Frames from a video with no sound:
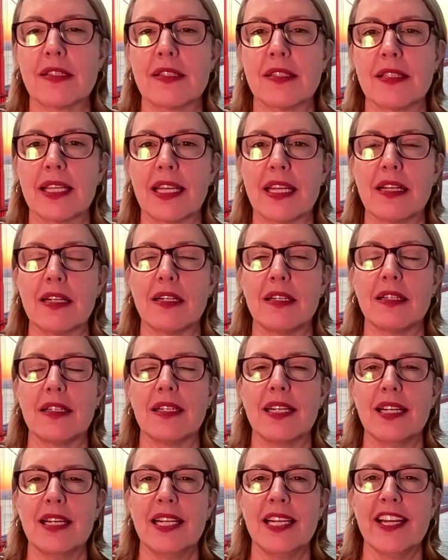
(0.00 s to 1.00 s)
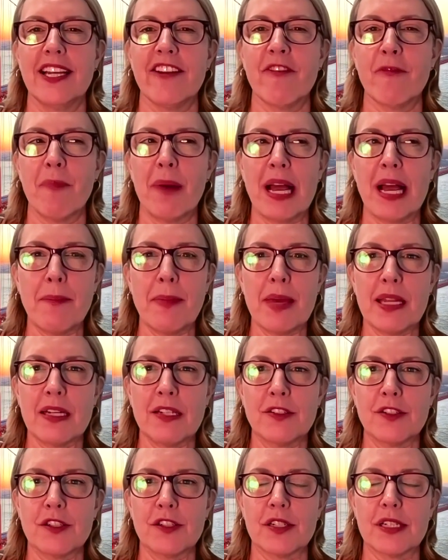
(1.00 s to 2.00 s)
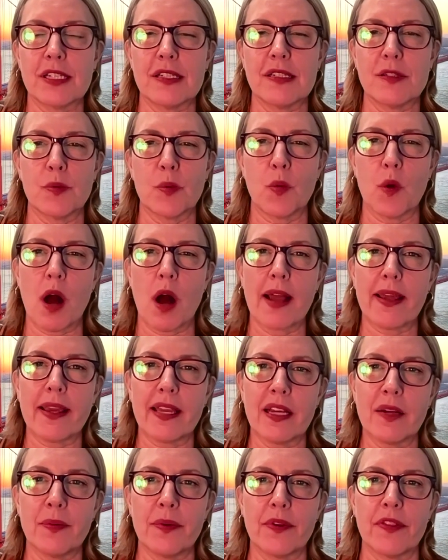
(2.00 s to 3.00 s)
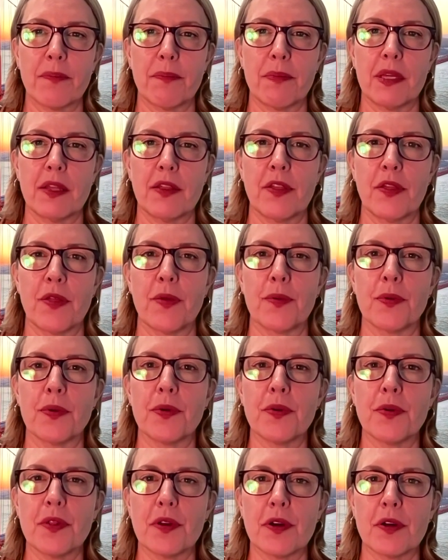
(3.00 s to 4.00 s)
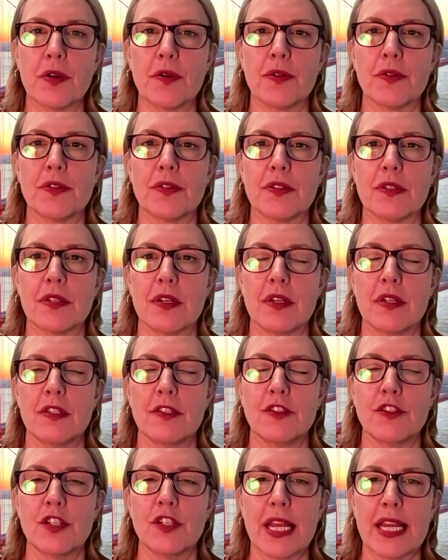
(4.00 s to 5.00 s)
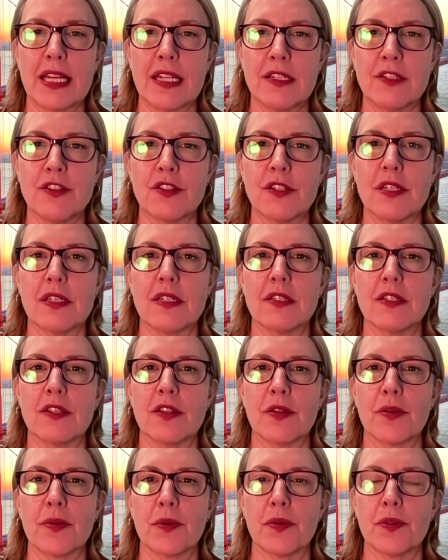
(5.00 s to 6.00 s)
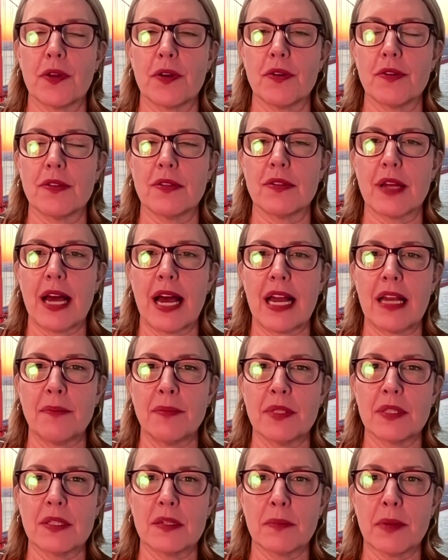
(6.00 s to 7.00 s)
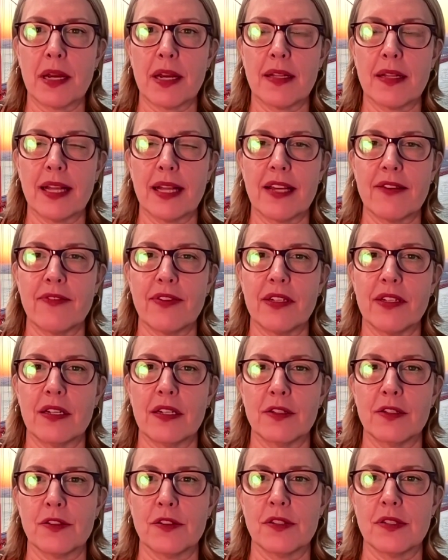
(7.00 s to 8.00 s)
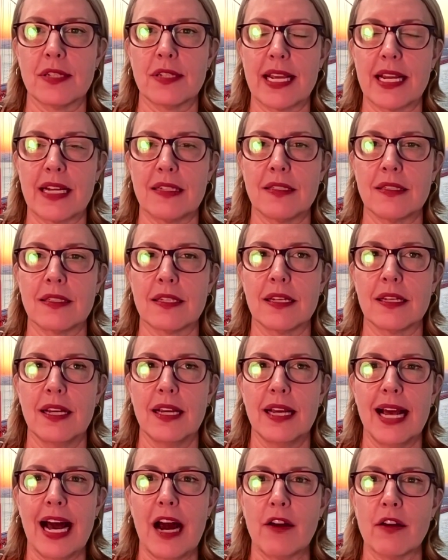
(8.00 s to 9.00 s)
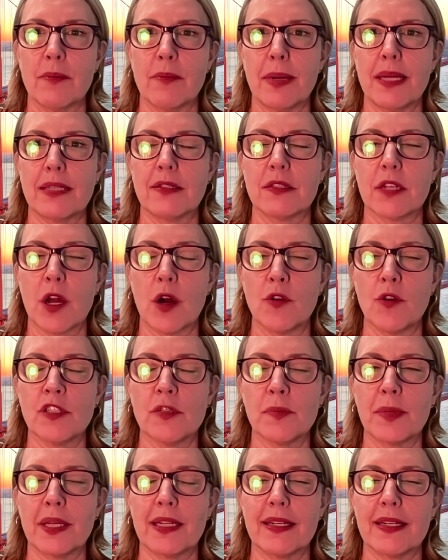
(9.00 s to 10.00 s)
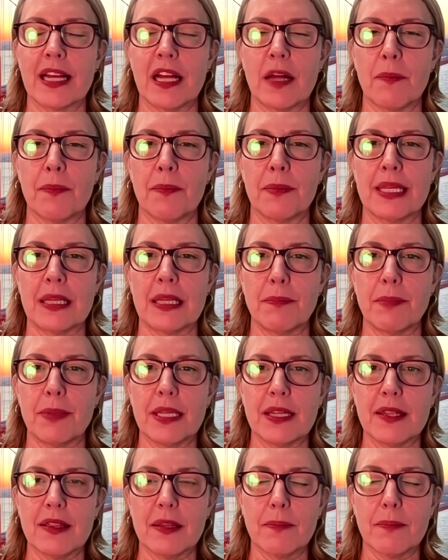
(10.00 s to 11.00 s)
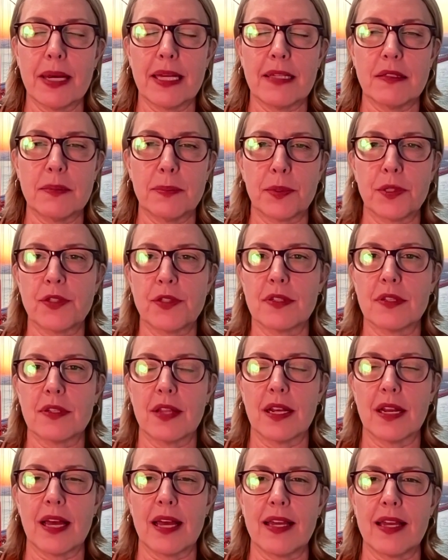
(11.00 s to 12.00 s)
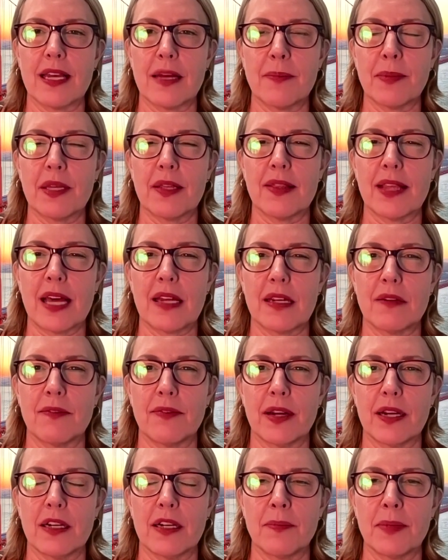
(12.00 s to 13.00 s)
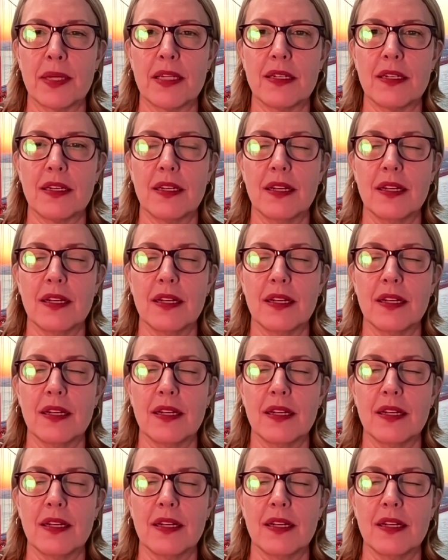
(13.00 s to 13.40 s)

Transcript: skill, if my manager is walking with me through those changes, through those times in my life, and understands how to best coach me and help me be the best person that I am in that environment,